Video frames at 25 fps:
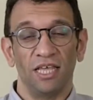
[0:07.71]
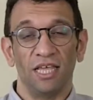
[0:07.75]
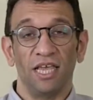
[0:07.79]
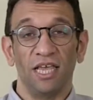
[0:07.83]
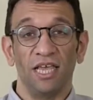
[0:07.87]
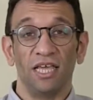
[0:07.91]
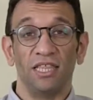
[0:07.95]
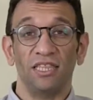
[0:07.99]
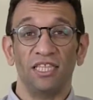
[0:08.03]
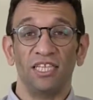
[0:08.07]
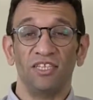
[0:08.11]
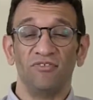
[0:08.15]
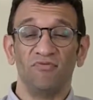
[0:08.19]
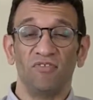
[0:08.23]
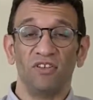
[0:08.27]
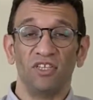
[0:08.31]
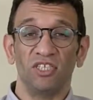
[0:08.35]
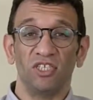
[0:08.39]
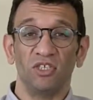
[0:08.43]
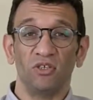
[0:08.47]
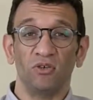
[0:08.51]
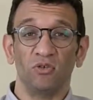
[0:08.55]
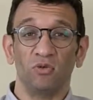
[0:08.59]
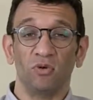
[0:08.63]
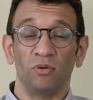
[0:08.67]
In this
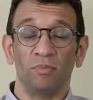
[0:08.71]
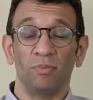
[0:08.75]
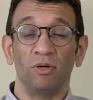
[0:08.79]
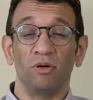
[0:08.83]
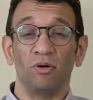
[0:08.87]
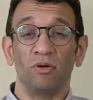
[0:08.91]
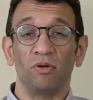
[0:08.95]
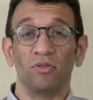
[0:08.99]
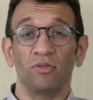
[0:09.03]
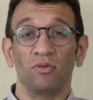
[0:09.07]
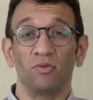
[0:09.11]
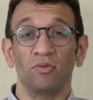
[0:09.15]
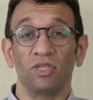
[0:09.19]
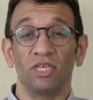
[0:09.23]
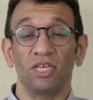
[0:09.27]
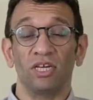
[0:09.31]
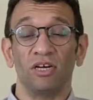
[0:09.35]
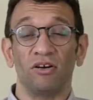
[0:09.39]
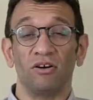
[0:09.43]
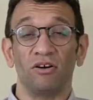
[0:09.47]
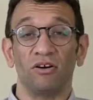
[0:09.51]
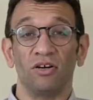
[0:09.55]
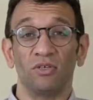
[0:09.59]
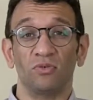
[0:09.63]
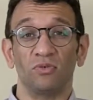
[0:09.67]
video we'll be going through the
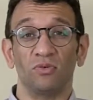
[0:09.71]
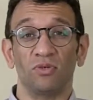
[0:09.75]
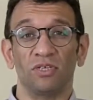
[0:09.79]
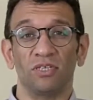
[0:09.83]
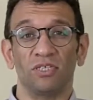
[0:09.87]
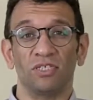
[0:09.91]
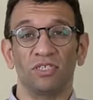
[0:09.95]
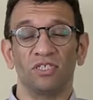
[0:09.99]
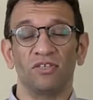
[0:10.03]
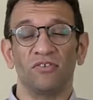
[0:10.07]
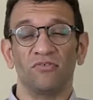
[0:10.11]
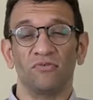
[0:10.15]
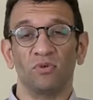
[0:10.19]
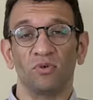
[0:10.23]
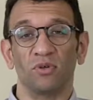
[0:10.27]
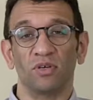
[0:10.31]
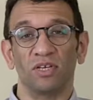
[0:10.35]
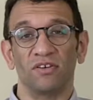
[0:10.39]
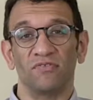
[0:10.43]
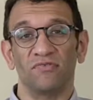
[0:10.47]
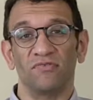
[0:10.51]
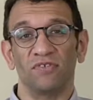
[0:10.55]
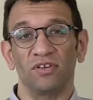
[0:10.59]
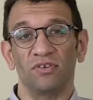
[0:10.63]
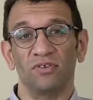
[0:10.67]
hardware and software
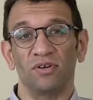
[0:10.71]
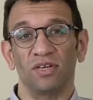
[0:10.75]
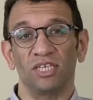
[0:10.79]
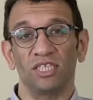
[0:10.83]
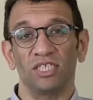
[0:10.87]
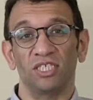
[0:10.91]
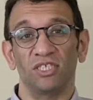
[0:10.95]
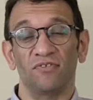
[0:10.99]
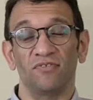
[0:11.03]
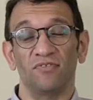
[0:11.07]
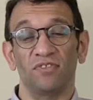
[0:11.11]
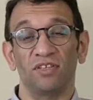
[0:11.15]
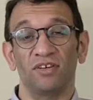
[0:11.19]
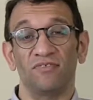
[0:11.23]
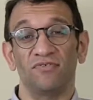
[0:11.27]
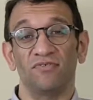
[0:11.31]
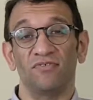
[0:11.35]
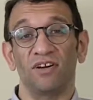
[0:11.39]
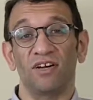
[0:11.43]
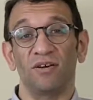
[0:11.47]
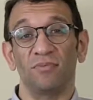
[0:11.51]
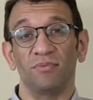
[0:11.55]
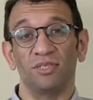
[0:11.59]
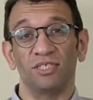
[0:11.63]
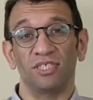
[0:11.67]
configuration of the
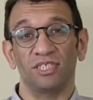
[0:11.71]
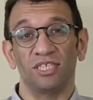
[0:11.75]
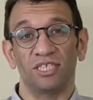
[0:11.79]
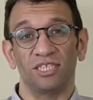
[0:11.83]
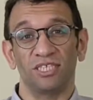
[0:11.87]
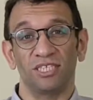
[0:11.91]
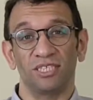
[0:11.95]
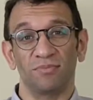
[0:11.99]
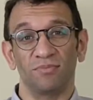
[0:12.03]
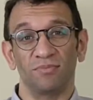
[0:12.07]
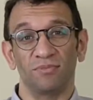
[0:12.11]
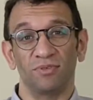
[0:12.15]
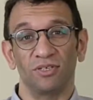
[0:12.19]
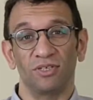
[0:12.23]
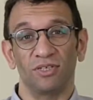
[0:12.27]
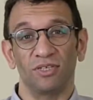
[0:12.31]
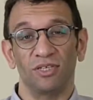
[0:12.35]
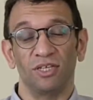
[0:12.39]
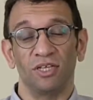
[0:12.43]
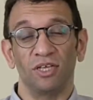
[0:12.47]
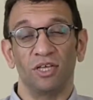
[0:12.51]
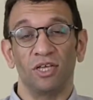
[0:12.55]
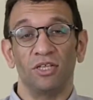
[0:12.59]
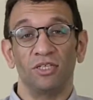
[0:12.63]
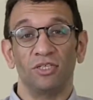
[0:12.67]
EnviroMon system.
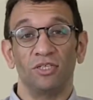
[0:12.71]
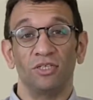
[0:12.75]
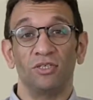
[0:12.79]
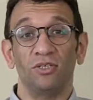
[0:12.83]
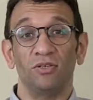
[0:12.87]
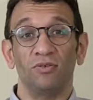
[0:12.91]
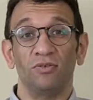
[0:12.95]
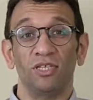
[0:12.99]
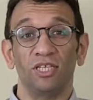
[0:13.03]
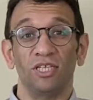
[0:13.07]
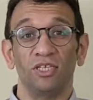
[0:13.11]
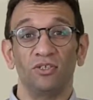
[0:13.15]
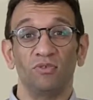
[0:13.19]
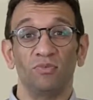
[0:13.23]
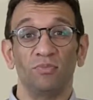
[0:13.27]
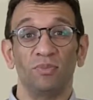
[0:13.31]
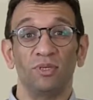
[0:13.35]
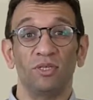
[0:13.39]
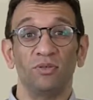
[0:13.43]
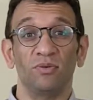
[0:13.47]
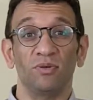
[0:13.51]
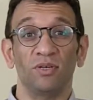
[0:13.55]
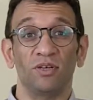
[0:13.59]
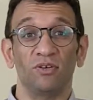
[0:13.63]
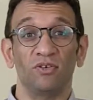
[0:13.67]
To do this we'll be
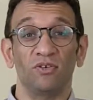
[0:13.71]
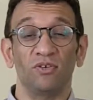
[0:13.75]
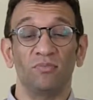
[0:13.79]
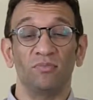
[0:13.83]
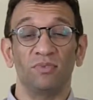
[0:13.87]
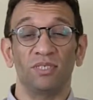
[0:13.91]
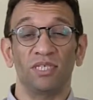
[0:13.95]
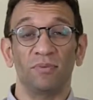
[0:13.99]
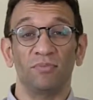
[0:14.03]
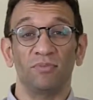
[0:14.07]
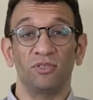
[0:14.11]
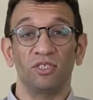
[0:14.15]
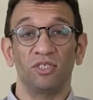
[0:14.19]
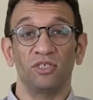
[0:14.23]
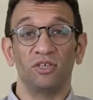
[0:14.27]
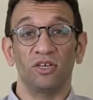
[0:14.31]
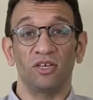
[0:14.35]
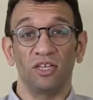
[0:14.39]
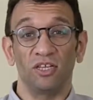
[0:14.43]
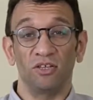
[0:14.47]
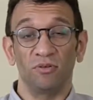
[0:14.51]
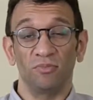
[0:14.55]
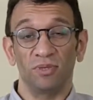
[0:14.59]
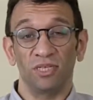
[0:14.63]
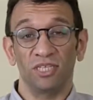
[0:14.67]
doing a room temperature and
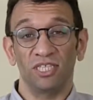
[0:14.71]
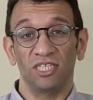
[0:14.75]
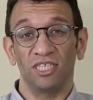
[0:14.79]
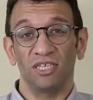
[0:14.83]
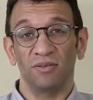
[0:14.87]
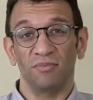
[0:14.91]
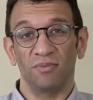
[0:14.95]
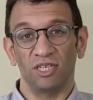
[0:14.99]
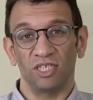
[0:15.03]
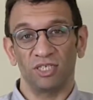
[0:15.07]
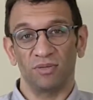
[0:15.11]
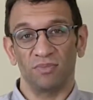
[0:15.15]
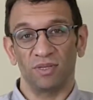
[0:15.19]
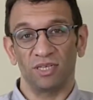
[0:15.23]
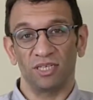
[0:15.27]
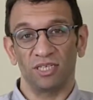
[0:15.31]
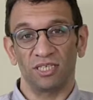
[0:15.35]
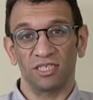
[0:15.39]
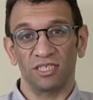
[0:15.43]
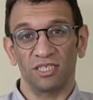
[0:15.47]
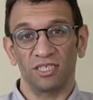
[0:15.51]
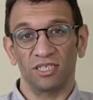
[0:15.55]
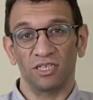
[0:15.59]
humidity measurement.